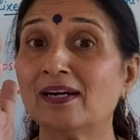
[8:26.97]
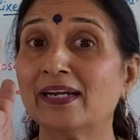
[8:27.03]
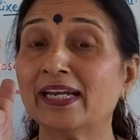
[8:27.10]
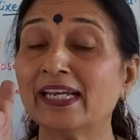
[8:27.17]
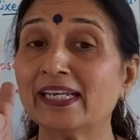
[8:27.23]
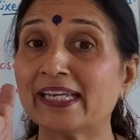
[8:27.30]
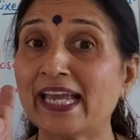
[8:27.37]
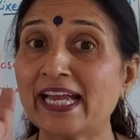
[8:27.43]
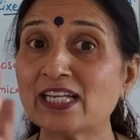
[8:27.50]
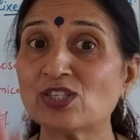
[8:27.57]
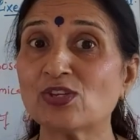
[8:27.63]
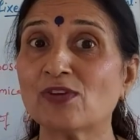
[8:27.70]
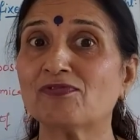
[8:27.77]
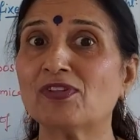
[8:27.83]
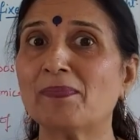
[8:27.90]
in case
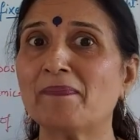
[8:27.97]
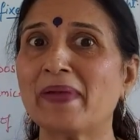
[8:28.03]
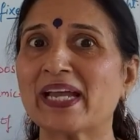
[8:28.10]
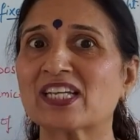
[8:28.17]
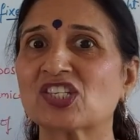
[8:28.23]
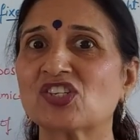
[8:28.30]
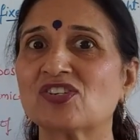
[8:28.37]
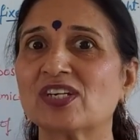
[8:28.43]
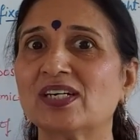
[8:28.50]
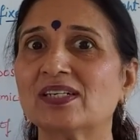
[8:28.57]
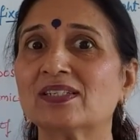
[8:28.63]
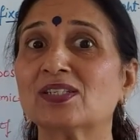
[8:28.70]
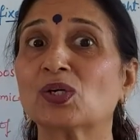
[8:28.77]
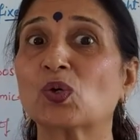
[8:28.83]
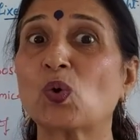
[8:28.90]
of the mixture,
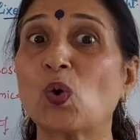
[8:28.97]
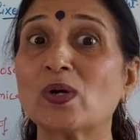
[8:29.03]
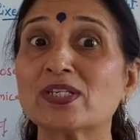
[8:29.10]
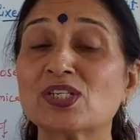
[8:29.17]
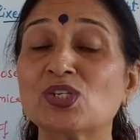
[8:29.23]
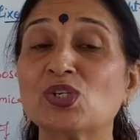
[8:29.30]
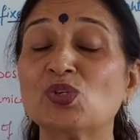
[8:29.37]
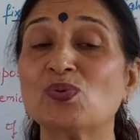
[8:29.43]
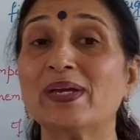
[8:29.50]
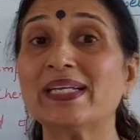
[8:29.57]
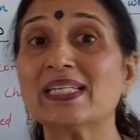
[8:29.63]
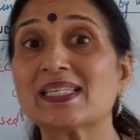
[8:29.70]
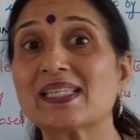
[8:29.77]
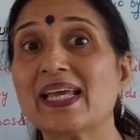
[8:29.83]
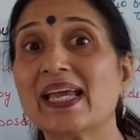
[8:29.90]
the
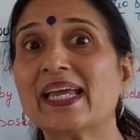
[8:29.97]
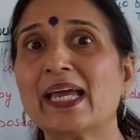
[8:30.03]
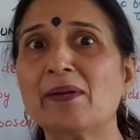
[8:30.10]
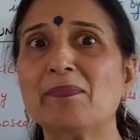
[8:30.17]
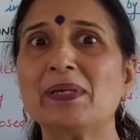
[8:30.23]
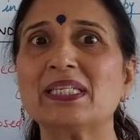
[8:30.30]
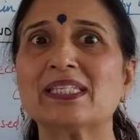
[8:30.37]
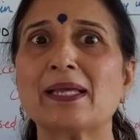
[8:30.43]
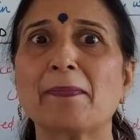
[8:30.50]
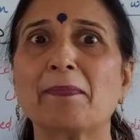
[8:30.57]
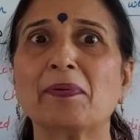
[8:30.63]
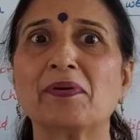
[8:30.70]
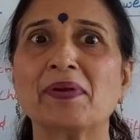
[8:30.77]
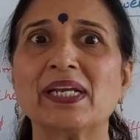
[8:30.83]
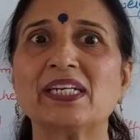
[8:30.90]
constituents, they can be
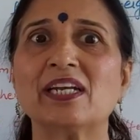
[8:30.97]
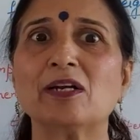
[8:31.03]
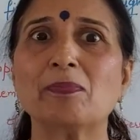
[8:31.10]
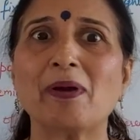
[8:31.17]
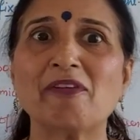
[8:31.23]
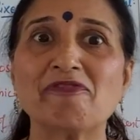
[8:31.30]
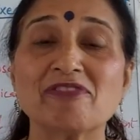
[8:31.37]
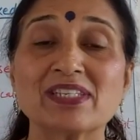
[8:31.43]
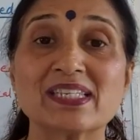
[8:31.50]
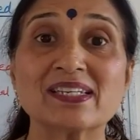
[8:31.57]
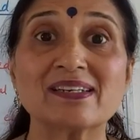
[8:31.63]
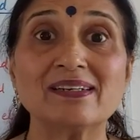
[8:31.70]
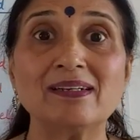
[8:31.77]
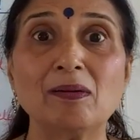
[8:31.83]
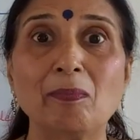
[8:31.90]
separated by
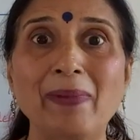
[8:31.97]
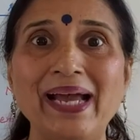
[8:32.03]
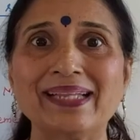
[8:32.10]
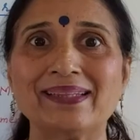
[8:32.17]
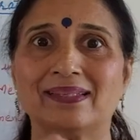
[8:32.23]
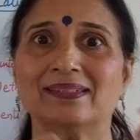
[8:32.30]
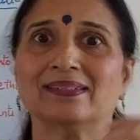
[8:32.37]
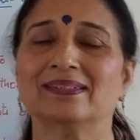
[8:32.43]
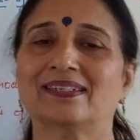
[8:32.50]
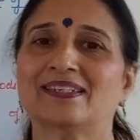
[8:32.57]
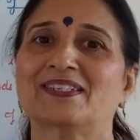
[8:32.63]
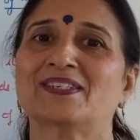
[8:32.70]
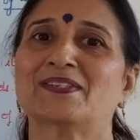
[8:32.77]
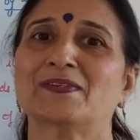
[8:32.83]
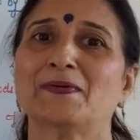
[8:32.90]
physical
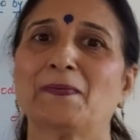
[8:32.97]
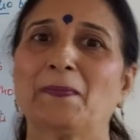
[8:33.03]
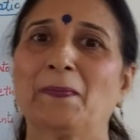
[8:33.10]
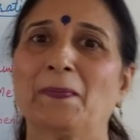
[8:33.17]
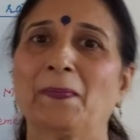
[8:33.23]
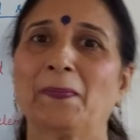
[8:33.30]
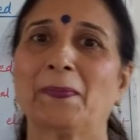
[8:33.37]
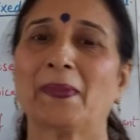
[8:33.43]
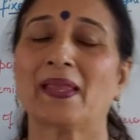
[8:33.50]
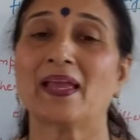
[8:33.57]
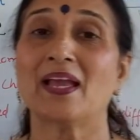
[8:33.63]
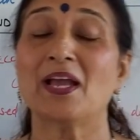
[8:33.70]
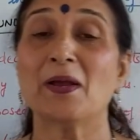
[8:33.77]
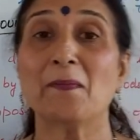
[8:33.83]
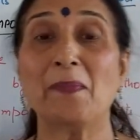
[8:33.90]
methods.
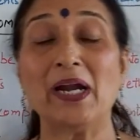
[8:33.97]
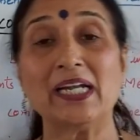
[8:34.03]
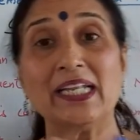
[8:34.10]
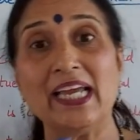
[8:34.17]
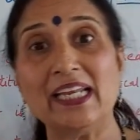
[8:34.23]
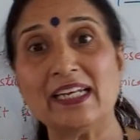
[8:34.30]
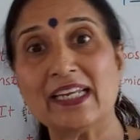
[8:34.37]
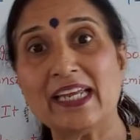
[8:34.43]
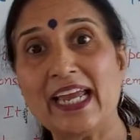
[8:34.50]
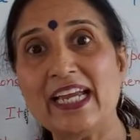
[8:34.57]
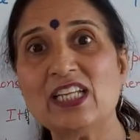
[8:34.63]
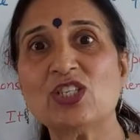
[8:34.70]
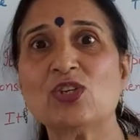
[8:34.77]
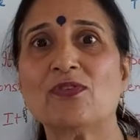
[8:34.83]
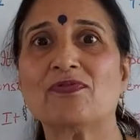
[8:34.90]
But in
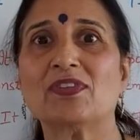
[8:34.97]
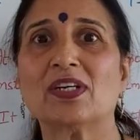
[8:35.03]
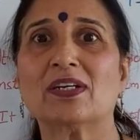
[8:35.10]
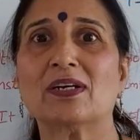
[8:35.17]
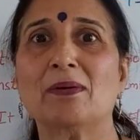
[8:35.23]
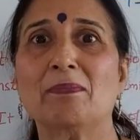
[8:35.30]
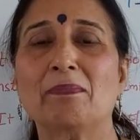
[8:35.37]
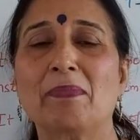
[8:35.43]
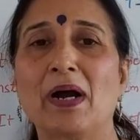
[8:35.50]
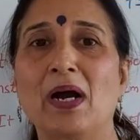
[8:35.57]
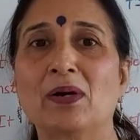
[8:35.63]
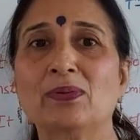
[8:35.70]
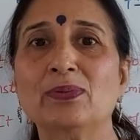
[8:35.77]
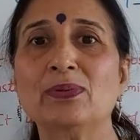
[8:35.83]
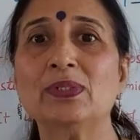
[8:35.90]
case of the
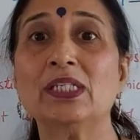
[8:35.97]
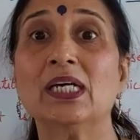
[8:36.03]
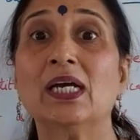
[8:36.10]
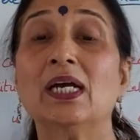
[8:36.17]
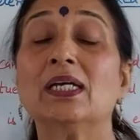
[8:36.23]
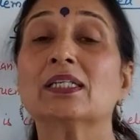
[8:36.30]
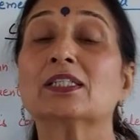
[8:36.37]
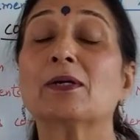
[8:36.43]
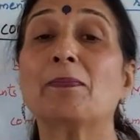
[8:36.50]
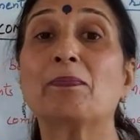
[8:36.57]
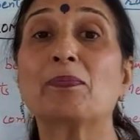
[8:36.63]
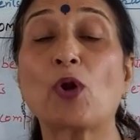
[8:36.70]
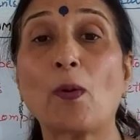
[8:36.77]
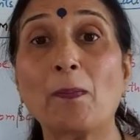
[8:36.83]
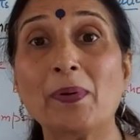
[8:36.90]
compound, the
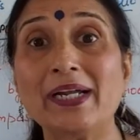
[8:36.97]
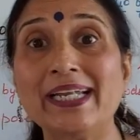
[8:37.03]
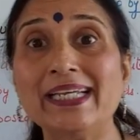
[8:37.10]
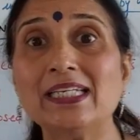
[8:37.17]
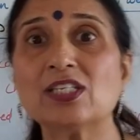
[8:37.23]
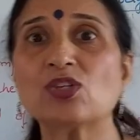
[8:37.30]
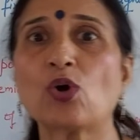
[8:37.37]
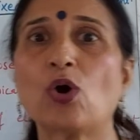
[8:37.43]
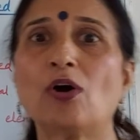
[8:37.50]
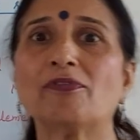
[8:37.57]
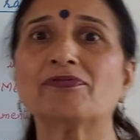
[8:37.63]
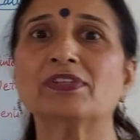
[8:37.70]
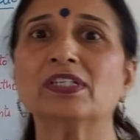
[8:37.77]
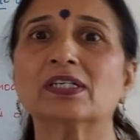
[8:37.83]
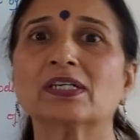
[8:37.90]
properties of
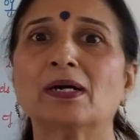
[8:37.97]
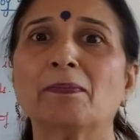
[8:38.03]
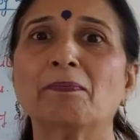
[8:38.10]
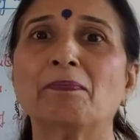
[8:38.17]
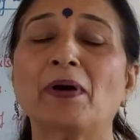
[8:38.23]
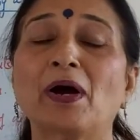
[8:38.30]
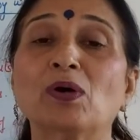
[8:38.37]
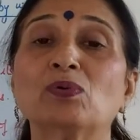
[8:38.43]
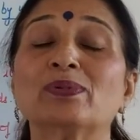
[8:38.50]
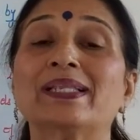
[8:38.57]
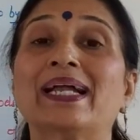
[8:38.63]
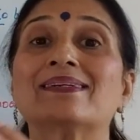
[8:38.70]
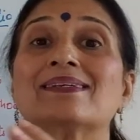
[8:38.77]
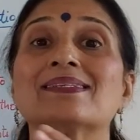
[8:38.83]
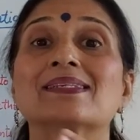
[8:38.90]
the compound,
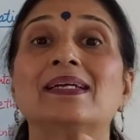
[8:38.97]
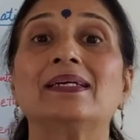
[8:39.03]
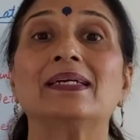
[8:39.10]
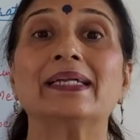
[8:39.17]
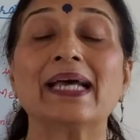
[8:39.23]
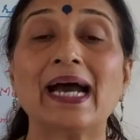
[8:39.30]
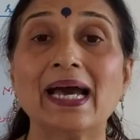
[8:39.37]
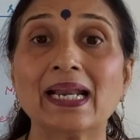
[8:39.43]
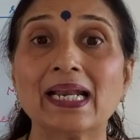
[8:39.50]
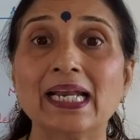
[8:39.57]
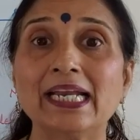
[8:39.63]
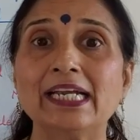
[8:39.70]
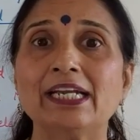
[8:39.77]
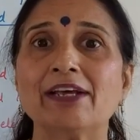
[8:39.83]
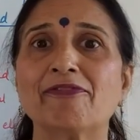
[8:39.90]
that is
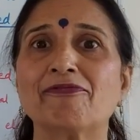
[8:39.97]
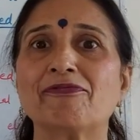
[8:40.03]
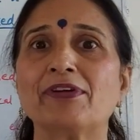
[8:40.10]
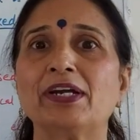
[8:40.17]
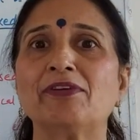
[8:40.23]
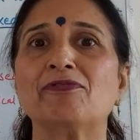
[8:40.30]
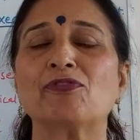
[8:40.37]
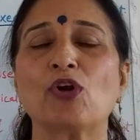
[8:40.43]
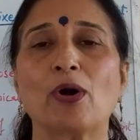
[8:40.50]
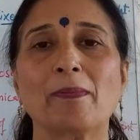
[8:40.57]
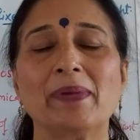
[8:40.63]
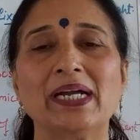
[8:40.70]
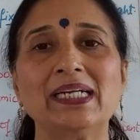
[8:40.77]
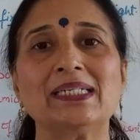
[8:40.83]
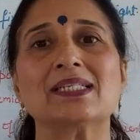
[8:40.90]
entirely different from
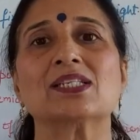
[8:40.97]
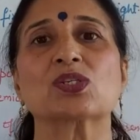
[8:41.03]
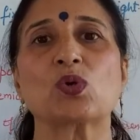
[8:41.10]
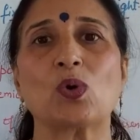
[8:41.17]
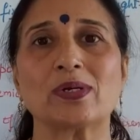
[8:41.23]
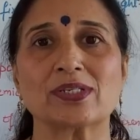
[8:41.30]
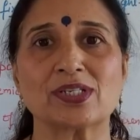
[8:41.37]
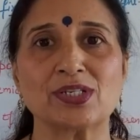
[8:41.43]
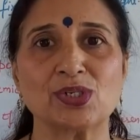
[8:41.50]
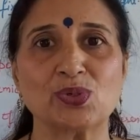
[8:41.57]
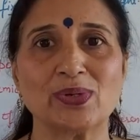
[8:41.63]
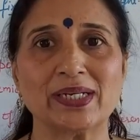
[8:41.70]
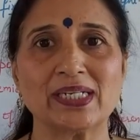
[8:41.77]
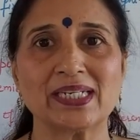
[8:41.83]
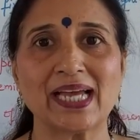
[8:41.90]
its
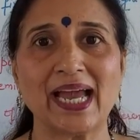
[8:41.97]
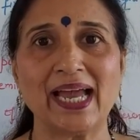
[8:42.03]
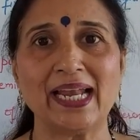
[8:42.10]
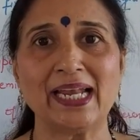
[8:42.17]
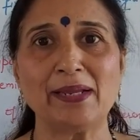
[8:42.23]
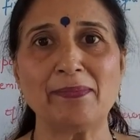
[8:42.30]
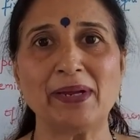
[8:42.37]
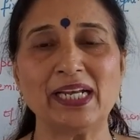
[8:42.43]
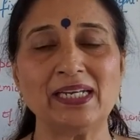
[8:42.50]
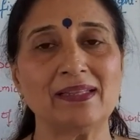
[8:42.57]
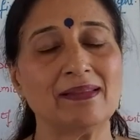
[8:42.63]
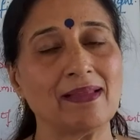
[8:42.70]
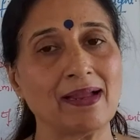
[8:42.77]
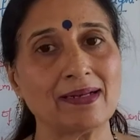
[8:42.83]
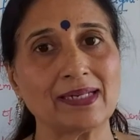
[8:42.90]
constituent element
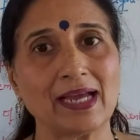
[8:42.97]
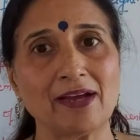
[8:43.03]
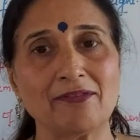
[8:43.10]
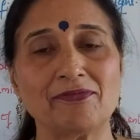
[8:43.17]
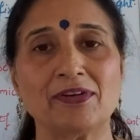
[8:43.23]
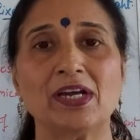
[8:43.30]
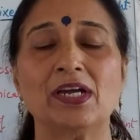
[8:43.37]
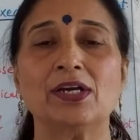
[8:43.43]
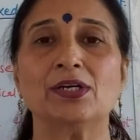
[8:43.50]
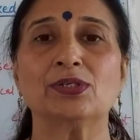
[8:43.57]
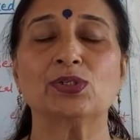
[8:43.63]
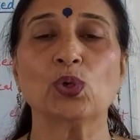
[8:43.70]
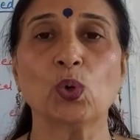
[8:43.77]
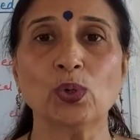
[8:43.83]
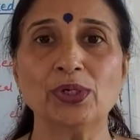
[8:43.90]
that I have
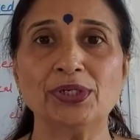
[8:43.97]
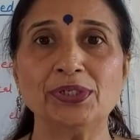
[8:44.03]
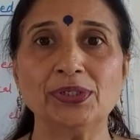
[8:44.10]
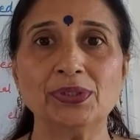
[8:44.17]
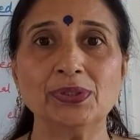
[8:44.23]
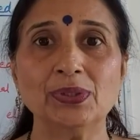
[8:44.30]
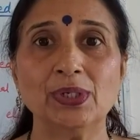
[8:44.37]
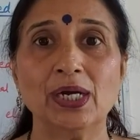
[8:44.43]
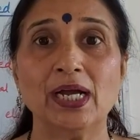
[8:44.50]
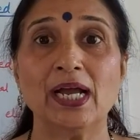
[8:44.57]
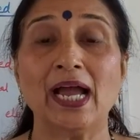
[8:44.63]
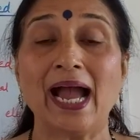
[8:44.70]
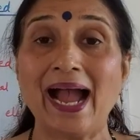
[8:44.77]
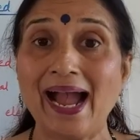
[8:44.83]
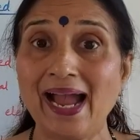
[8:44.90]
told you,
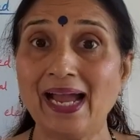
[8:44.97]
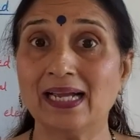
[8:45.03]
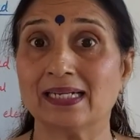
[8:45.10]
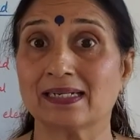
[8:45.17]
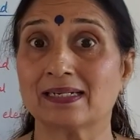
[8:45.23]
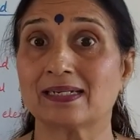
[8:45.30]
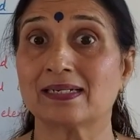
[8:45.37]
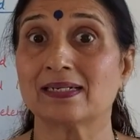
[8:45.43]
and